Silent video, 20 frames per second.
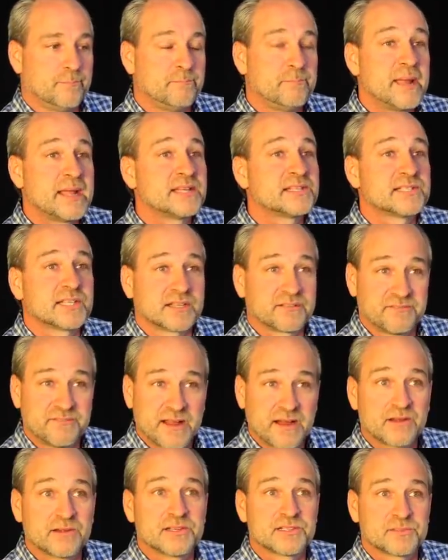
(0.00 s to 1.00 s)
basic
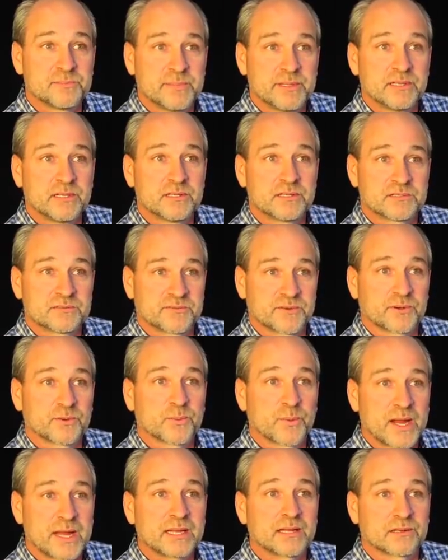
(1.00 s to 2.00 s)
fairness bills for
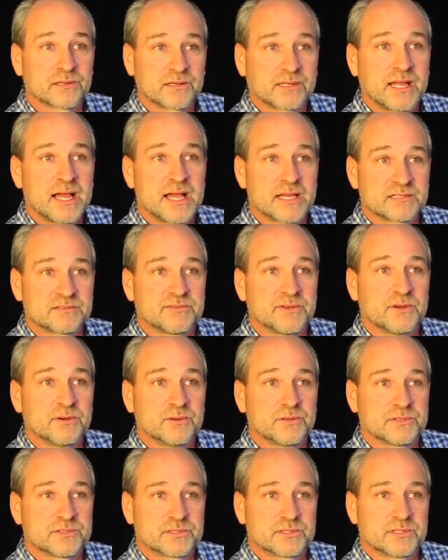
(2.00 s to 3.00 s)
regular class
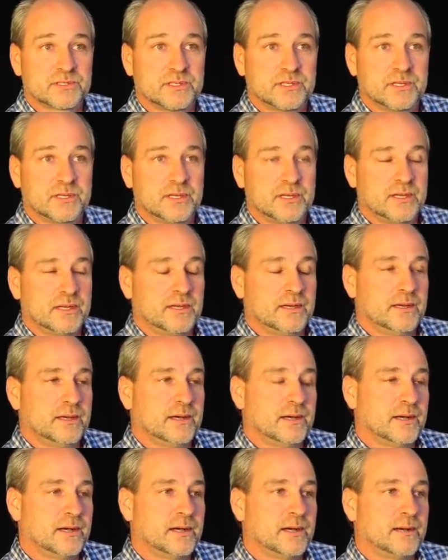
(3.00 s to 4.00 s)
folks,
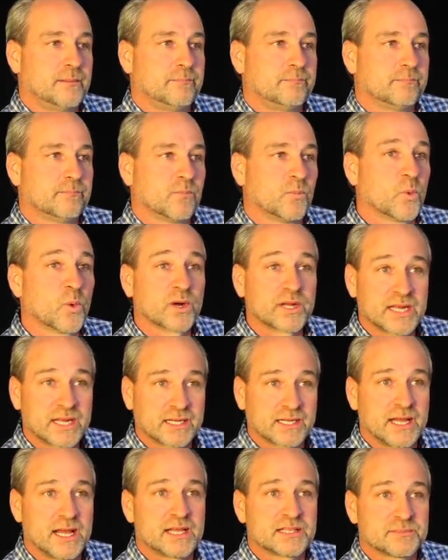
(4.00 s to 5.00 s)

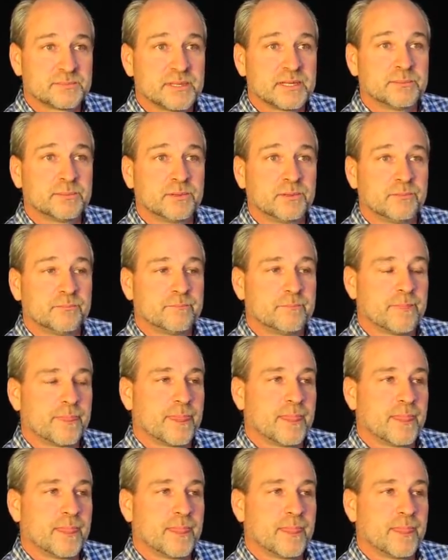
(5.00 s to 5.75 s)
working class people.